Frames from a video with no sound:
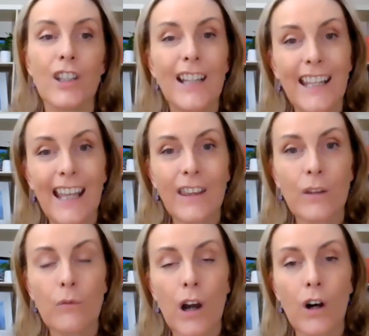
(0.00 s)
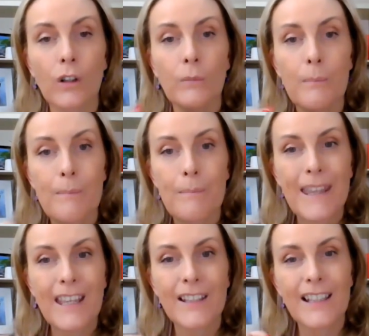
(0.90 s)
She didn't get the role
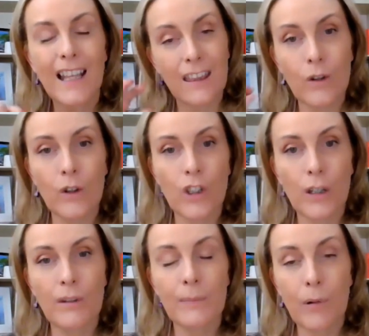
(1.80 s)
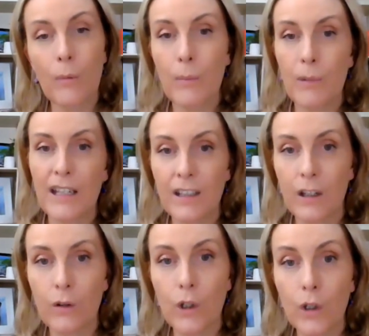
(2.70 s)
because they thought she was probably
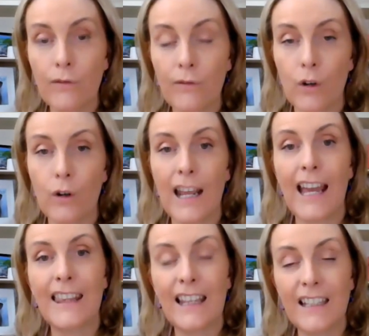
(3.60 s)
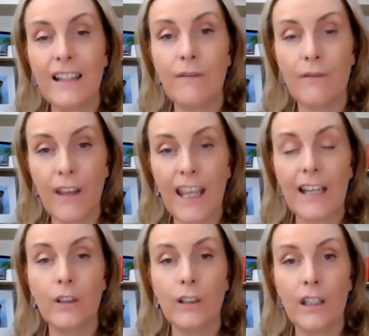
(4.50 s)
too good for it and they didn't
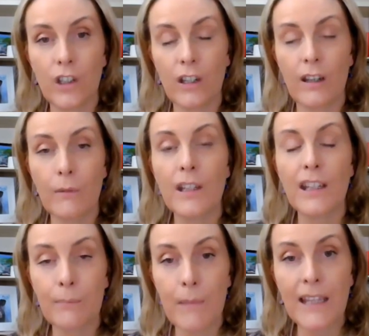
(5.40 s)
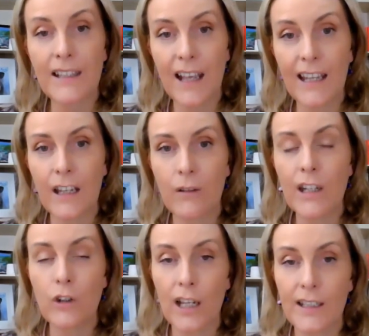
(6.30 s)
feel that she it would maintain her
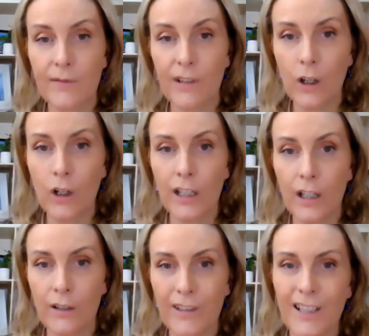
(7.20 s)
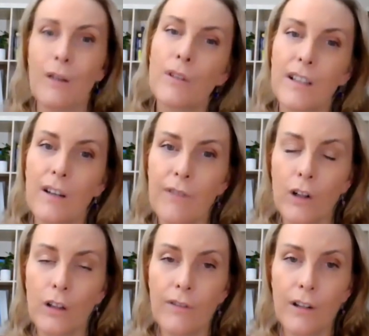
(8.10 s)
interest for long enough so it wasn't a
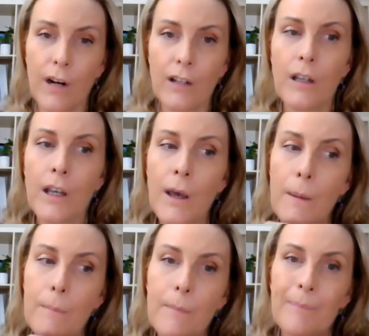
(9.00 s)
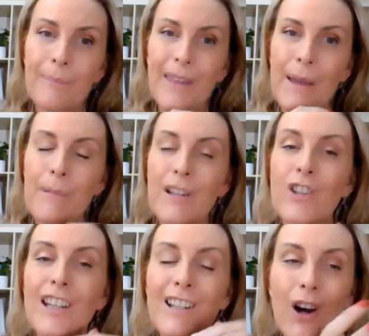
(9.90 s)
fault of her own but
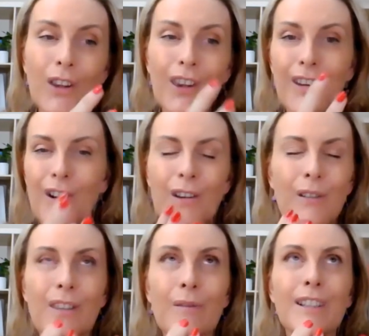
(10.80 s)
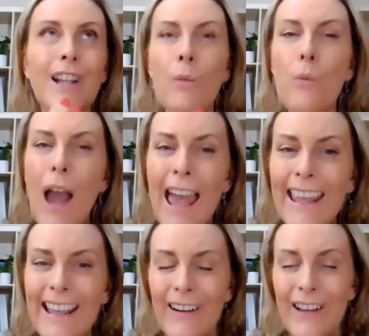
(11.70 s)
she'd gone through there was no
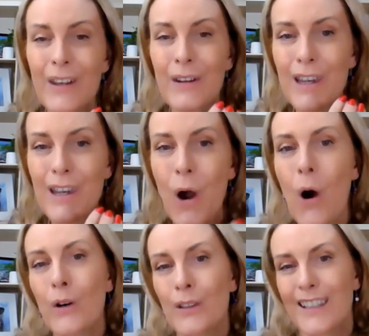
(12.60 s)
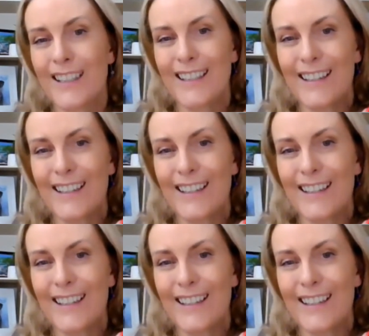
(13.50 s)
way i could not